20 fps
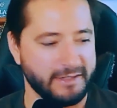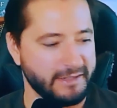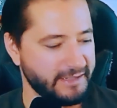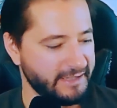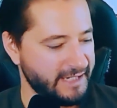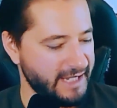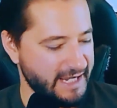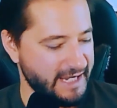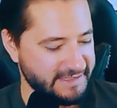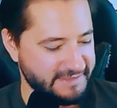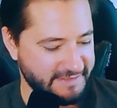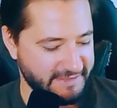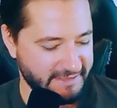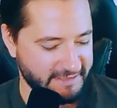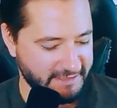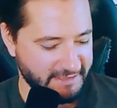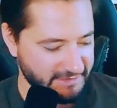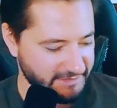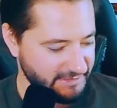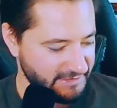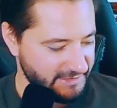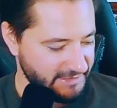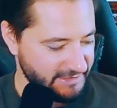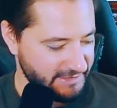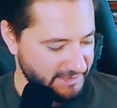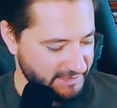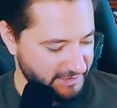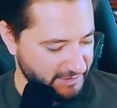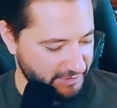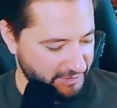case here.
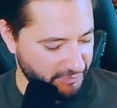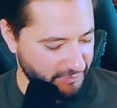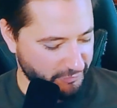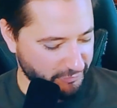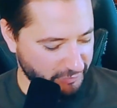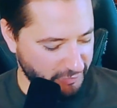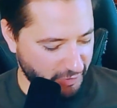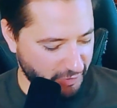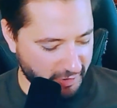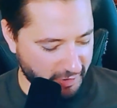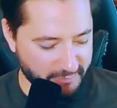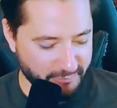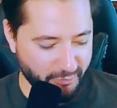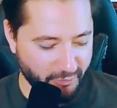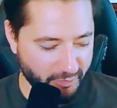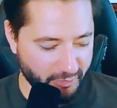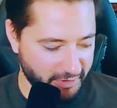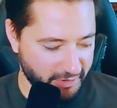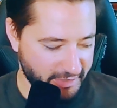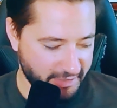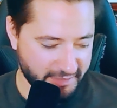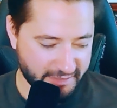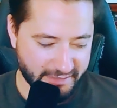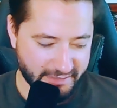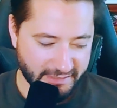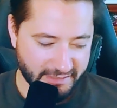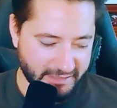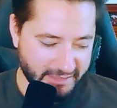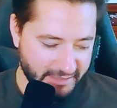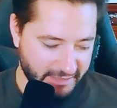Good old cardboard
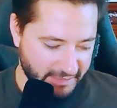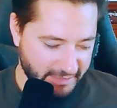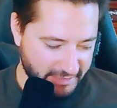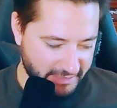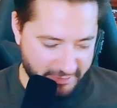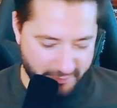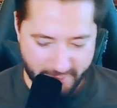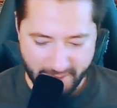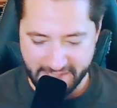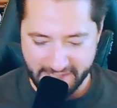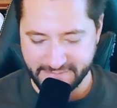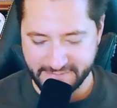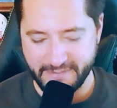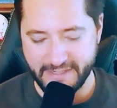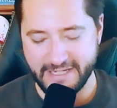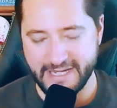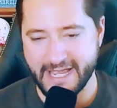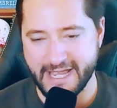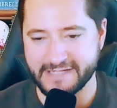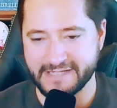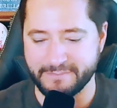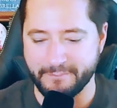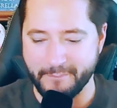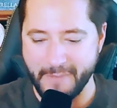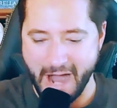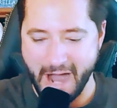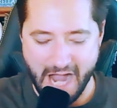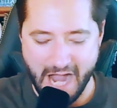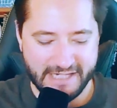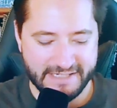USPS
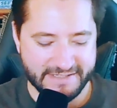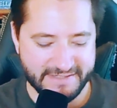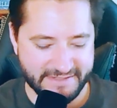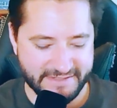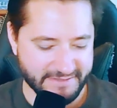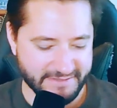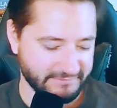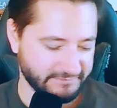box.